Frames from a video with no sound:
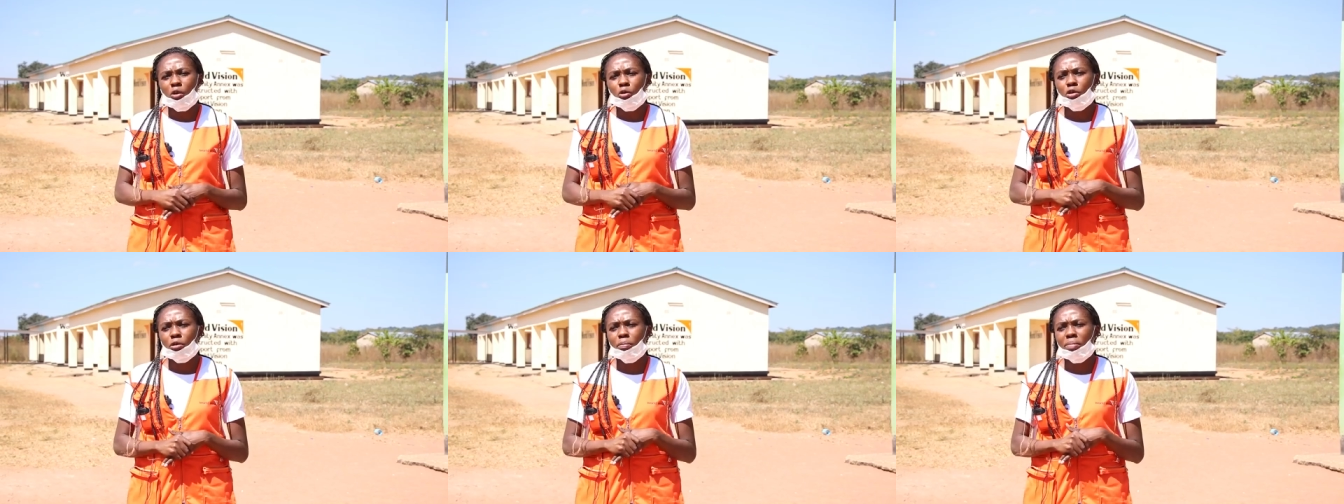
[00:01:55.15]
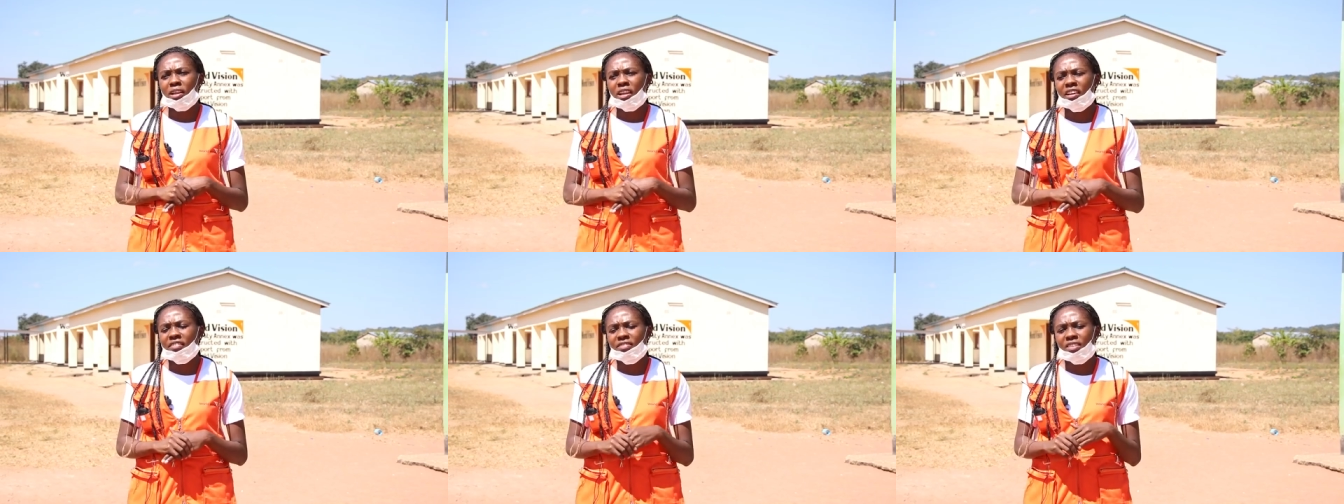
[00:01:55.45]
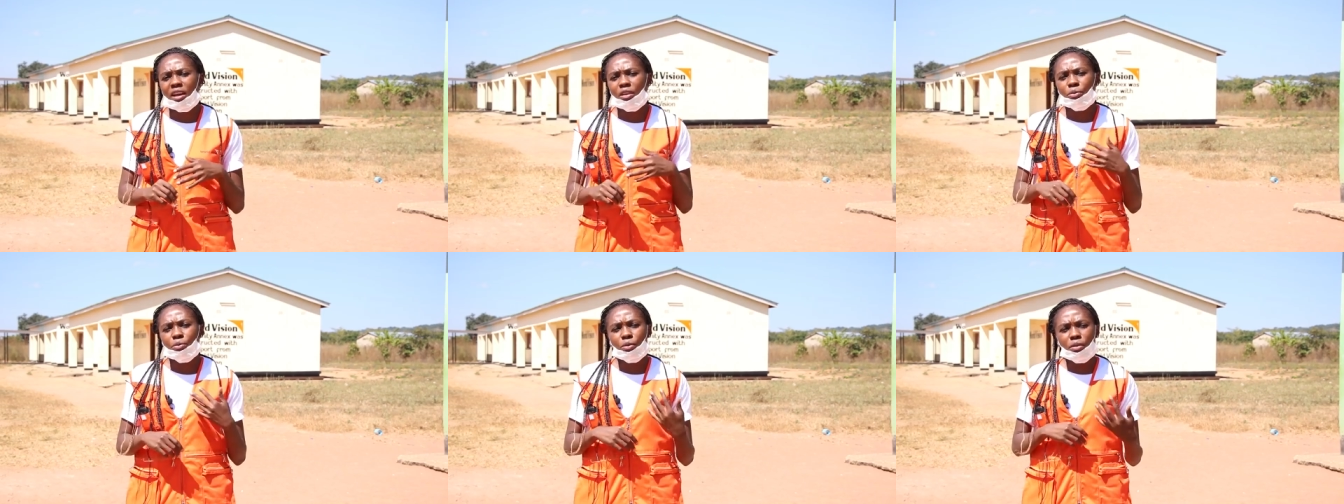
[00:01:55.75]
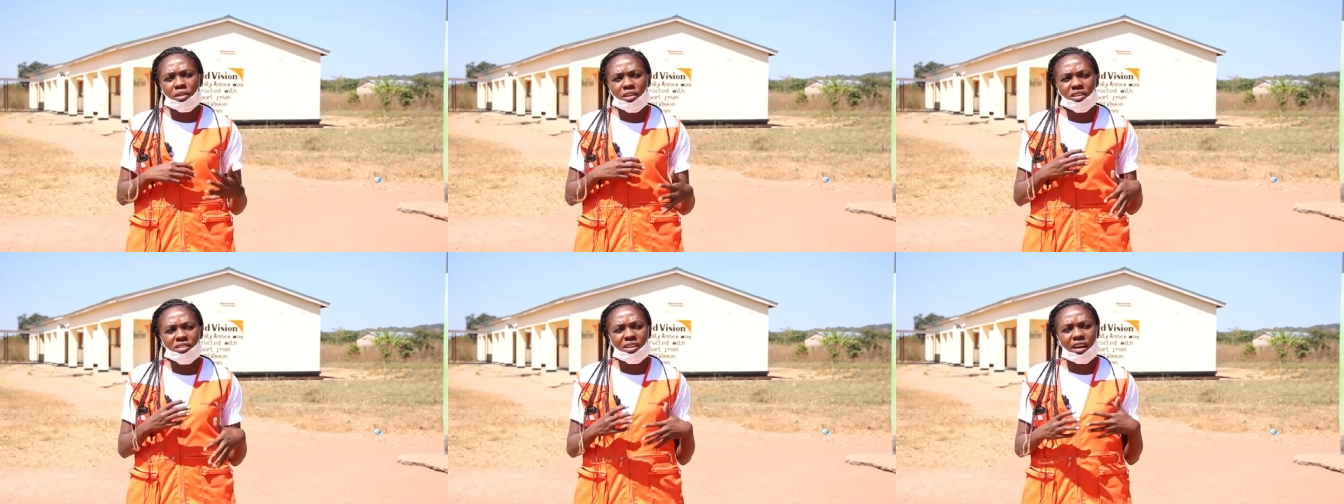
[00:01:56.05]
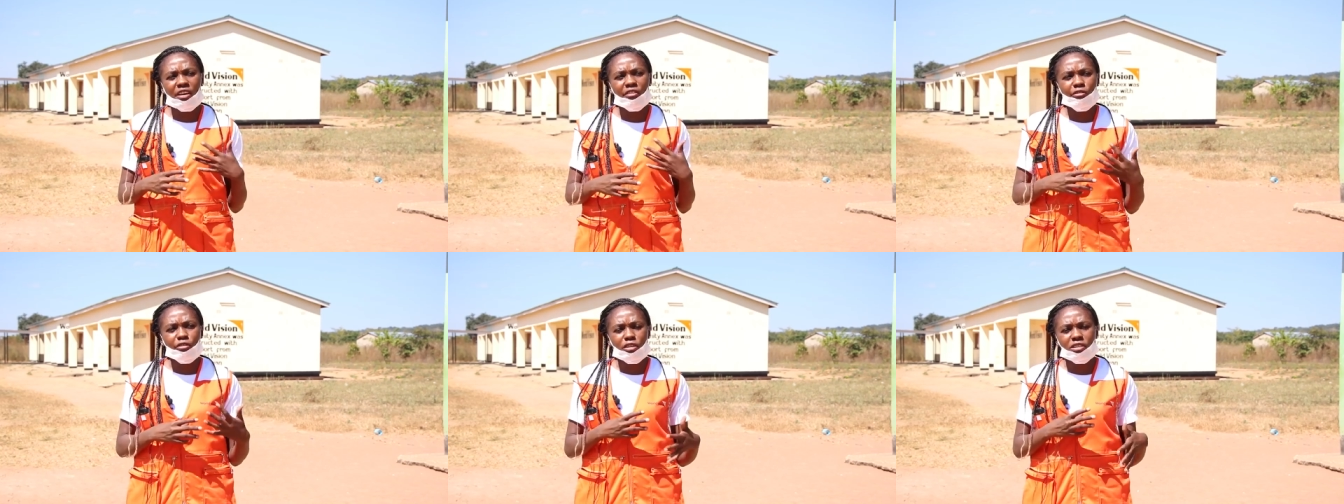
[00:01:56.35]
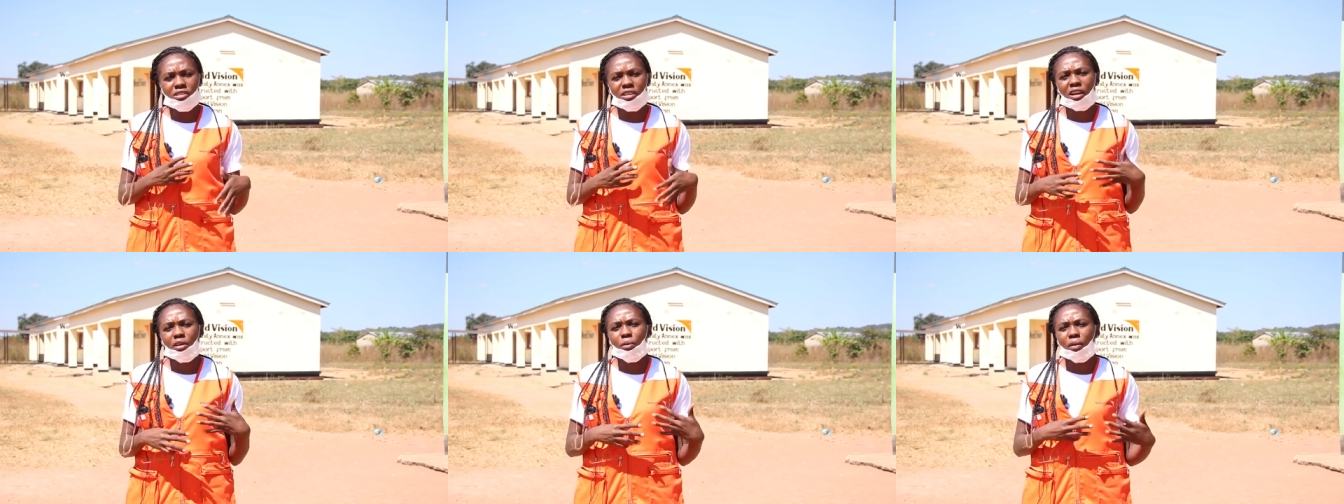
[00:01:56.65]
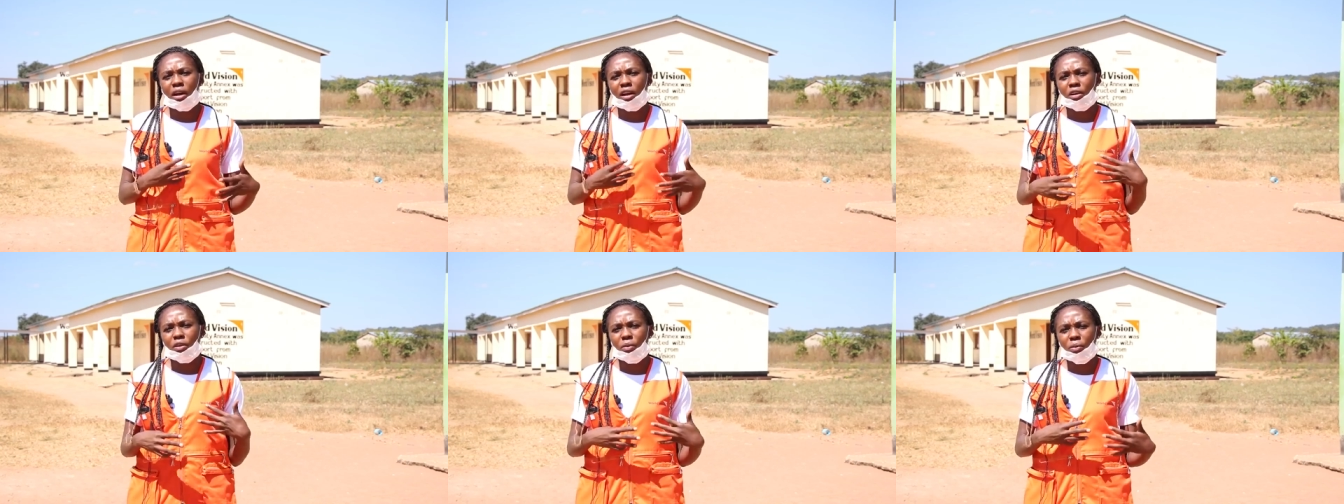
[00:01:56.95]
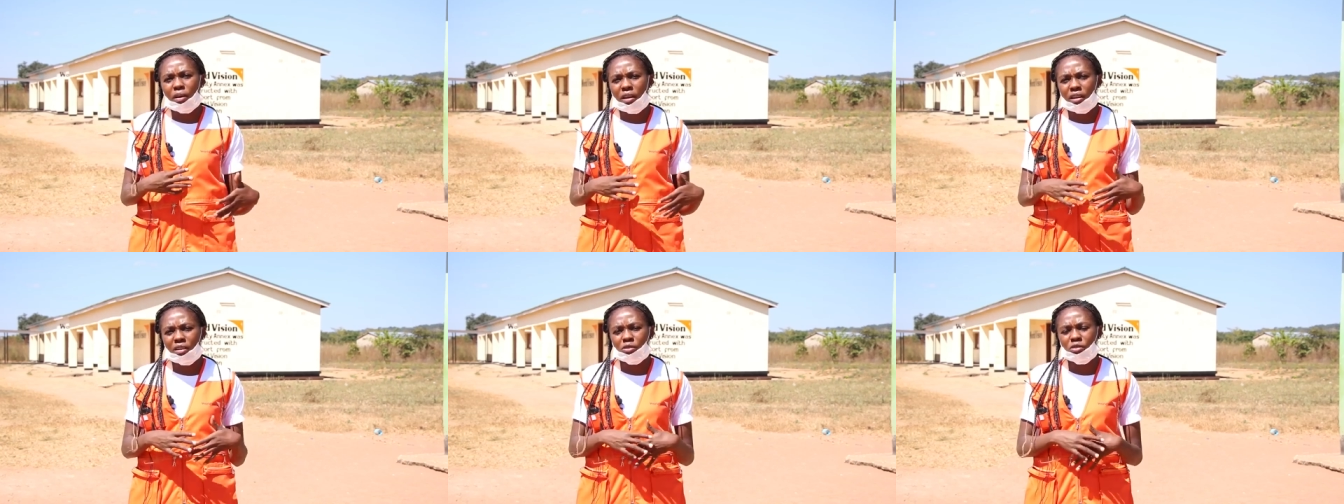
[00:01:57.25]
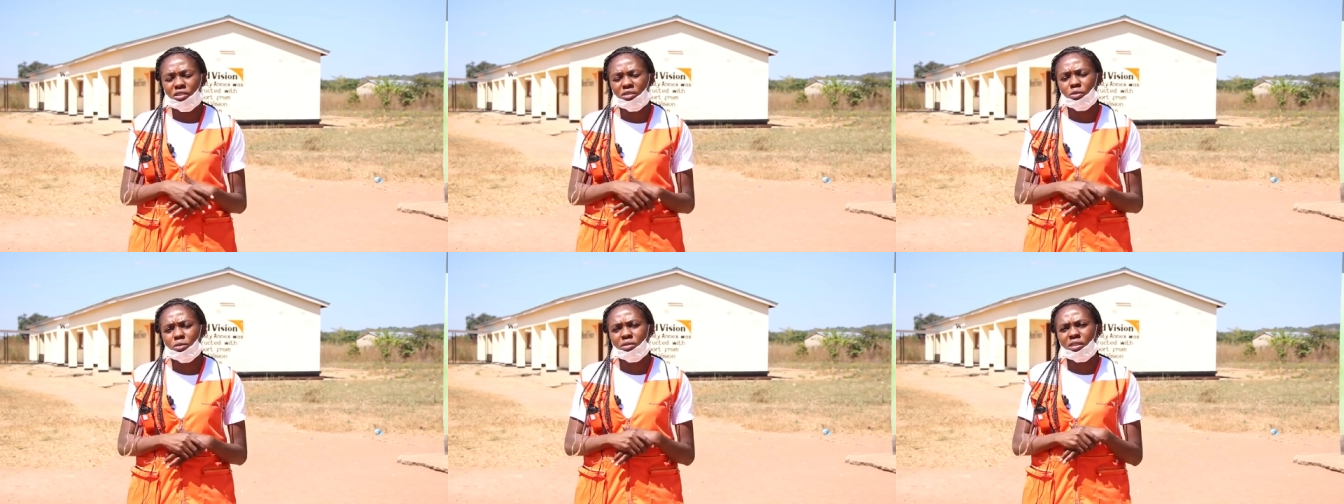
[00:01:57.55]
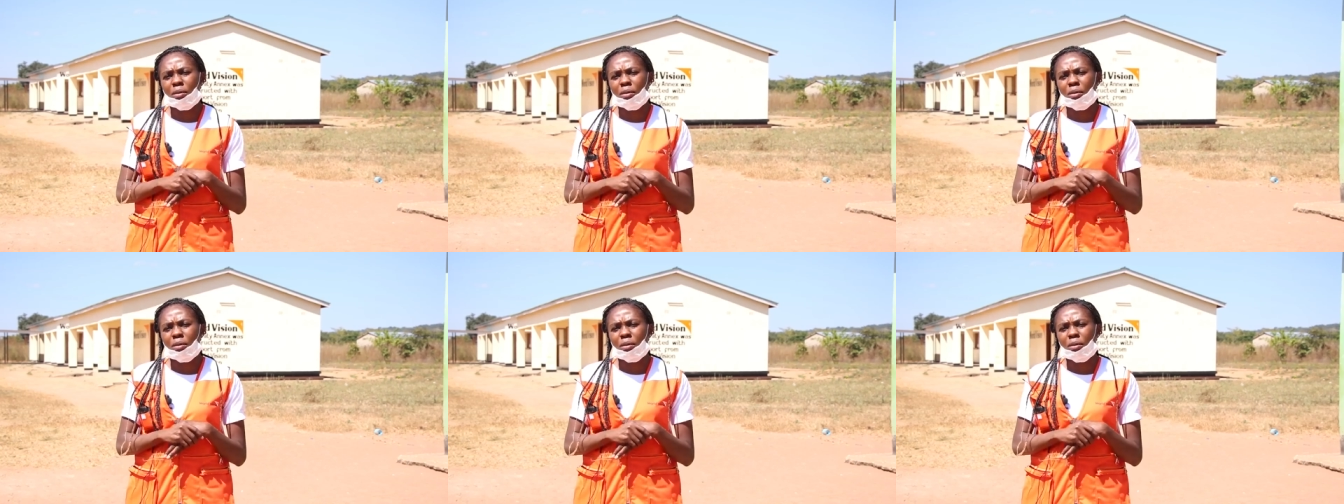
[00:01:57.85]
We believe that through these efforts that we are doing to,